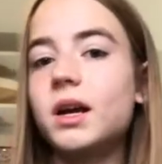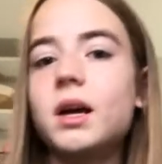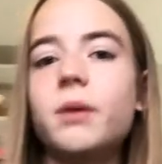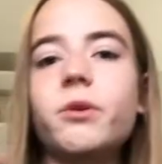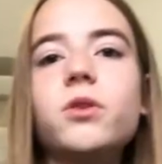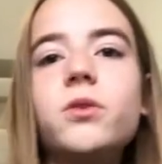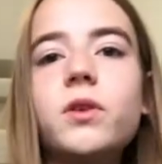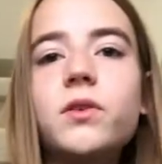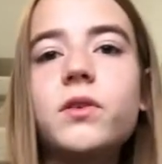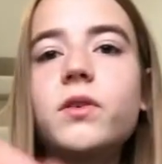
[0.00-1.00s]
I'm gonna do
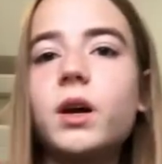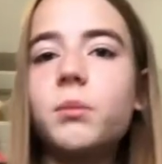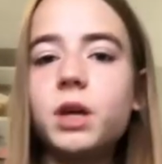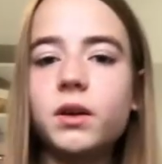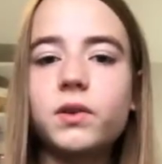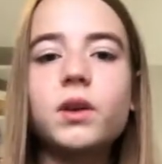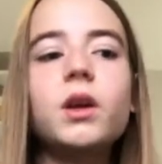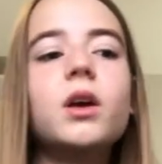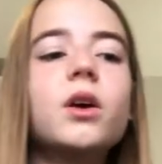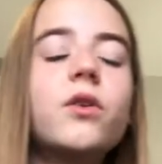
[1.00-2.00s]
this design because
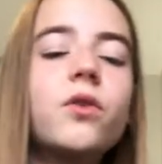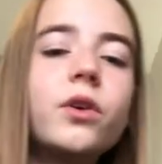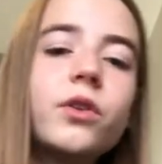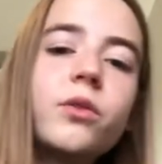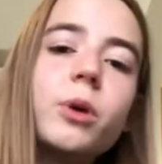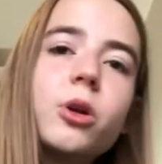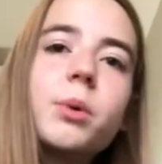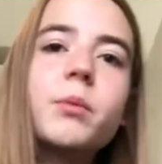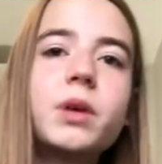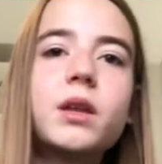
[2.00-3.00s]
for the smaller
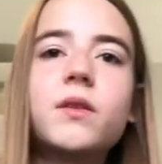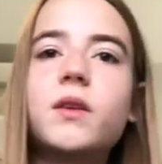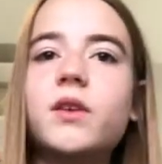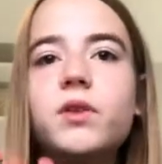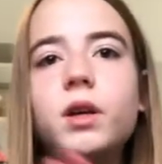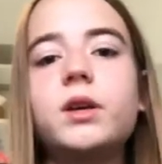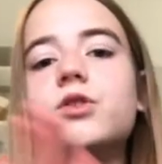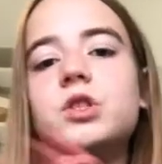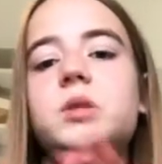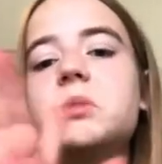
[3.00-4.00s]
pumpkins, I feel like
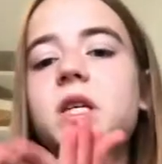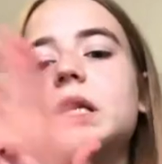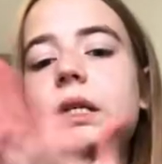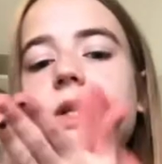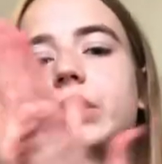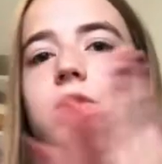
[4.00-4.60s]
it's just a bit easier.